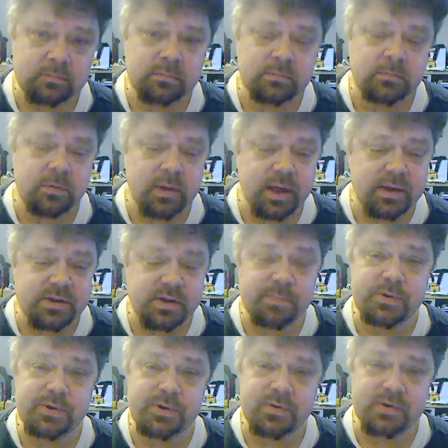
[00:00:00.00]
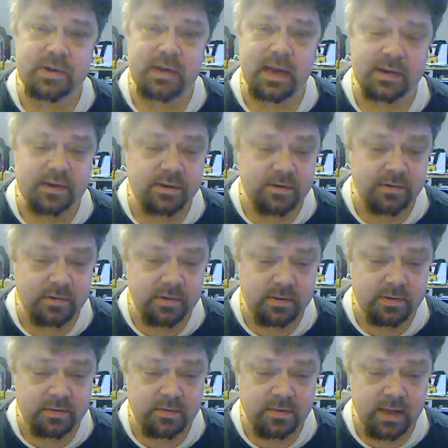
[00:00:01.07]
Okay, some students like to do
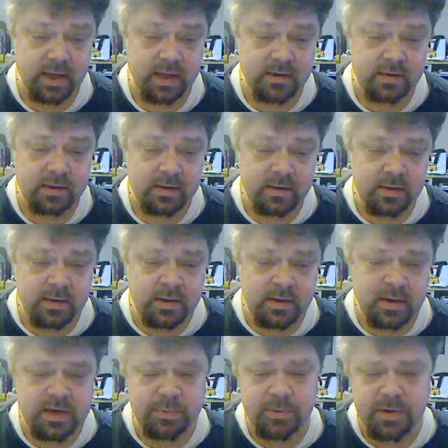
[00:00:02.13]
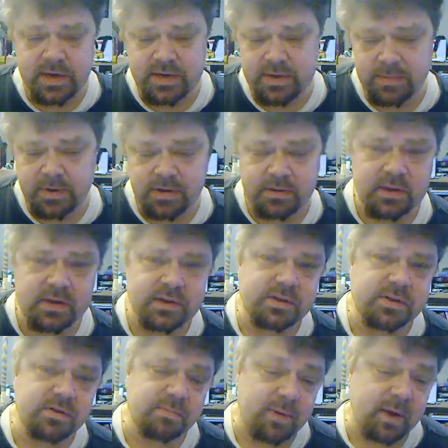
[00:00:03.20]
that. It's pretty typical that a
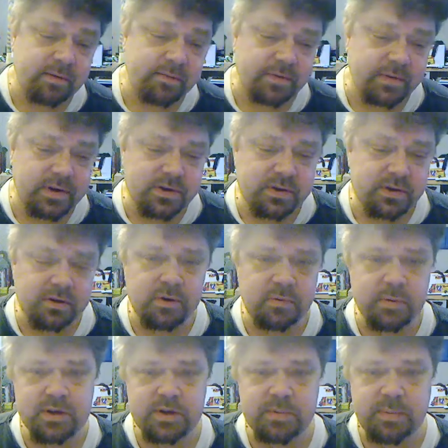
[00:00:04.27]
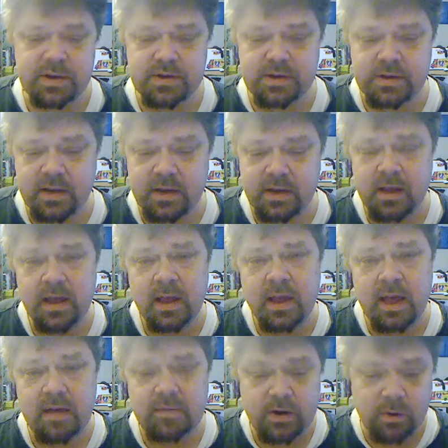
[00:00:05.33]
student might finish their career speech and then
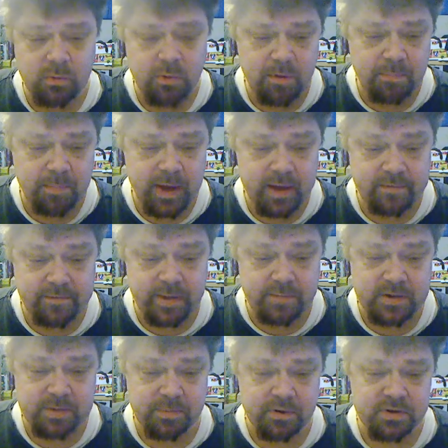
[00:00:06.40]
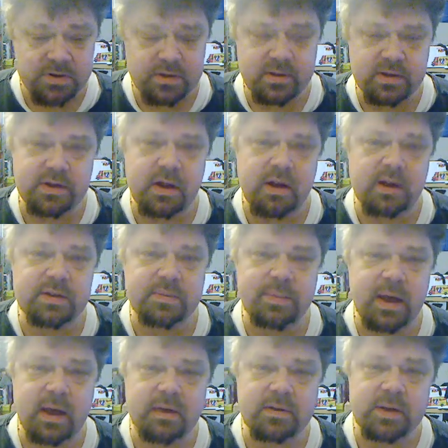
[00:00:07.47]
have a quote by a famous person that talks
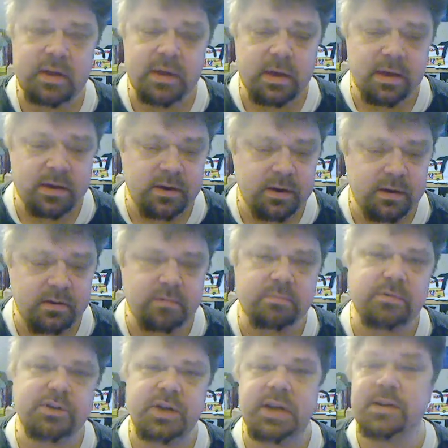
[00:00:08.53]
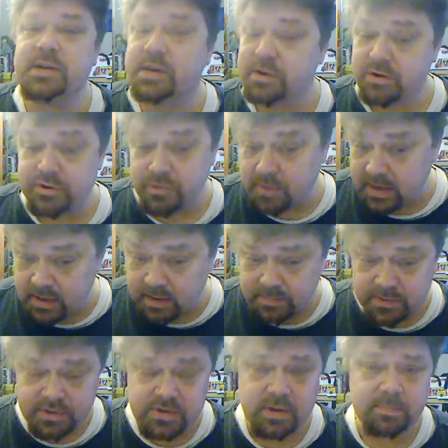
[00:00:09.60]
about, chasing your
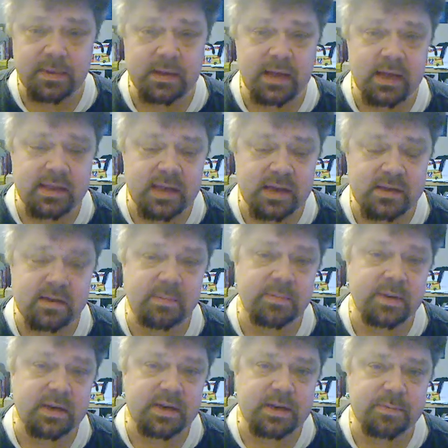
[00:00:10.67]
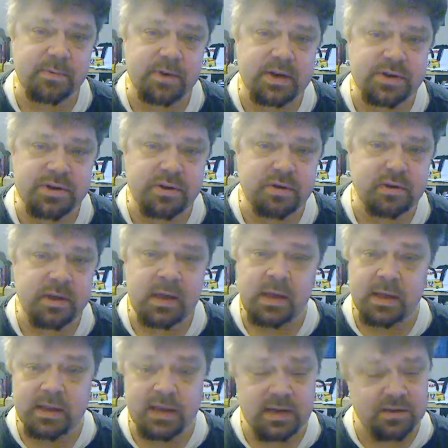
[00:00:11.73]
dreams or something like that, something inspirational.
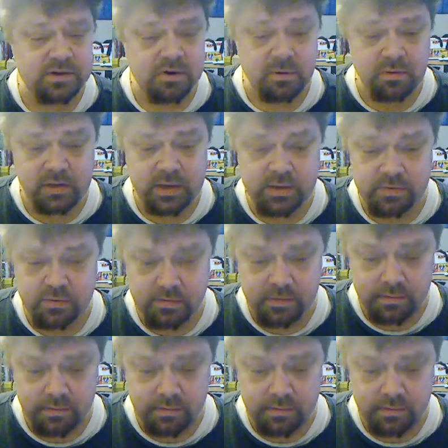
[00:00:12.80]
That's totally cool.